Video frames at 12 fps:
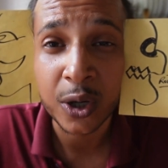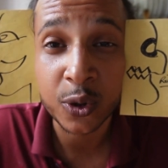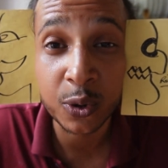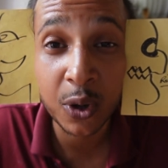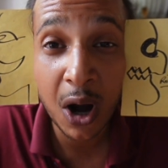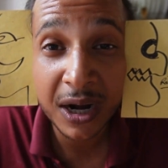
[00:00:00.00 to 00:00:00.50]

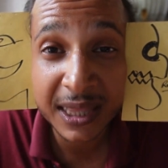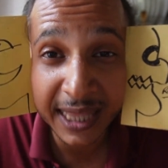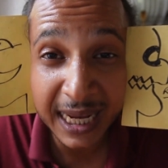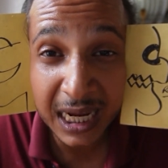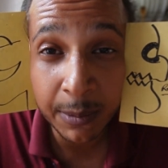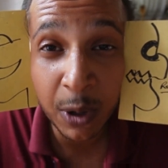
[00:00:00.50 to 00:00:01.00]
Do not
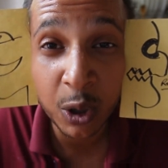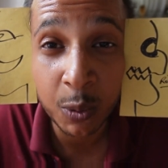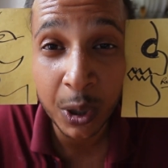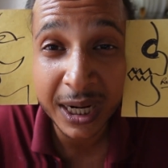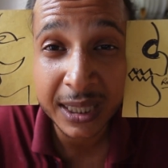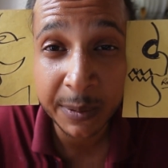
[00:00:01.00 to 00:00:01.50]
think about
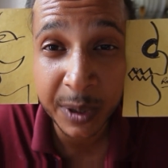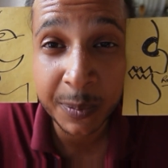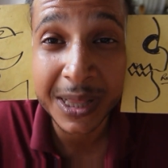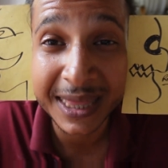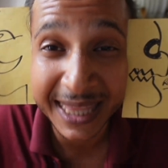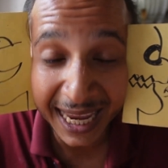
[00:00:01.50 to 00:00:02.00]
what other
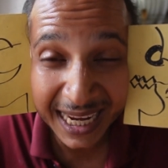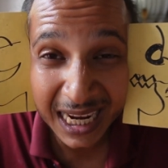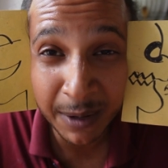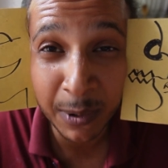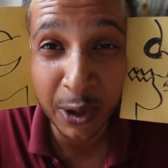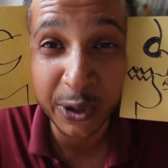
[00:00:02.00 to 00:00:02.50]
people think
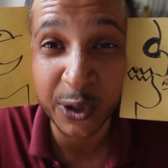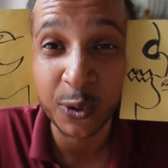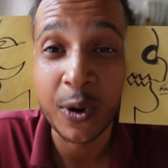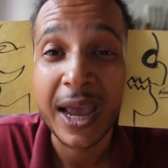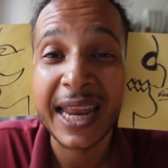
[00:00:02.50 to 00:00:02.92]
about you.